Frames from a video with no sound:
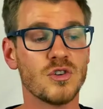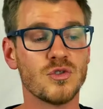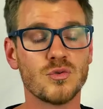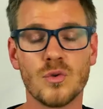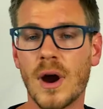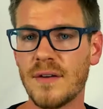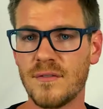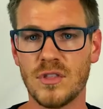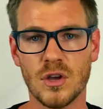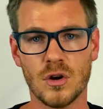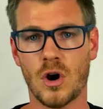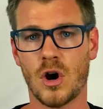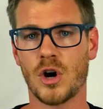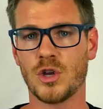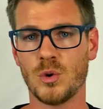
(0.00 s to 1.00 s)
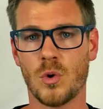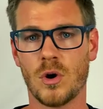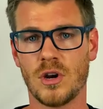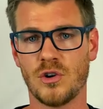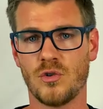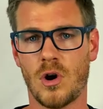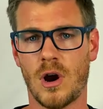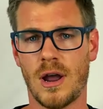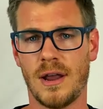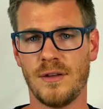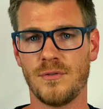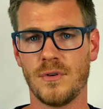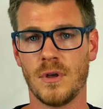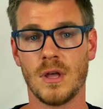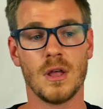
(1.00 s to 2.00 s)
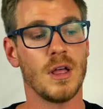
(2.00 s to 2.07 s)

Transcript: driving the car you want to drive,